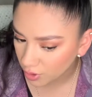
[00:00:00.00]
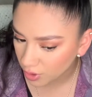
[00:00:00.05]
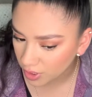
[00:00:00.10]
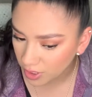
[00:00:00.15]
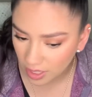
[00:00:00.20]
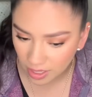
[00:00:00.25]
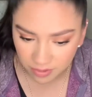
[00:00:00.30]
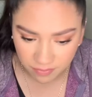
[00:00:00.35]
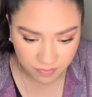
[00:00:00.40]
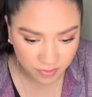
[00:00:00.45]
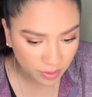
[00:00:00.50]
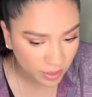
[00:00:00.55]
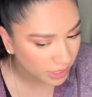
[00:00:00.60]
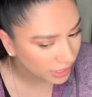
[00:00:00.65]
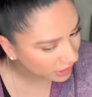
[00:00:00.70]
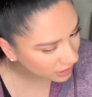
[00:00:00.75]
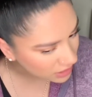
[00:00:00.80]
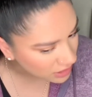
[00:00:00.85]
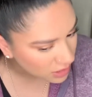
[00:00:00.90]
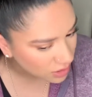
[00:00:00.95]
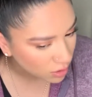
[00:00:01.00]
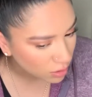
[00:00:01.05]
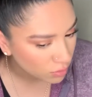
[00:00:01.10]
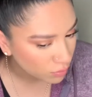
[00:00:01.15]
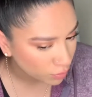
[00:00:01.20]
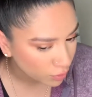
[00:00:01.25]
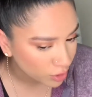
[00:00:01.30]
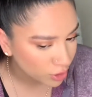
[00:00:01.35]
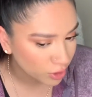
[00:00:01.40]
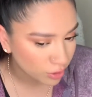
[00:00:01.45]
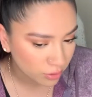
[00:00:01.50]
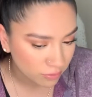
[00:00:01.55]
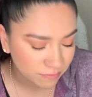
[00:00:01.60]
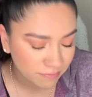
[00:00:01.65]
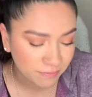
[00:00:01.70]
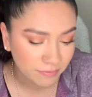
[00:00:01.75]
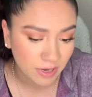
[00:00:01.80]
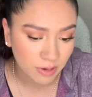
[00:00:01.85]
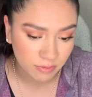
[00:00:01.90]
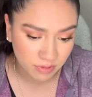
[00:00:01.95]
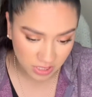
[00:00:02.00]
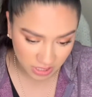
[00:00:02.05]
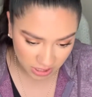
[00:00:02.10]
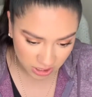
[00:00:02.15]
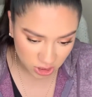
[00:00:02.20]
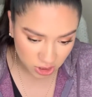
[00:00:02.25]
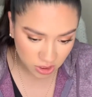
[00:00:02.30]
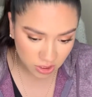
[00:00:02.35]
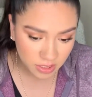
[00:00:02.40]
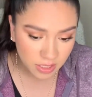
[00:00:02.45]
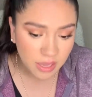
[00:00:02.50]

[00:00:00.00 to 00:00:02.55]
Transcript: I feel like it's still a really good foundation.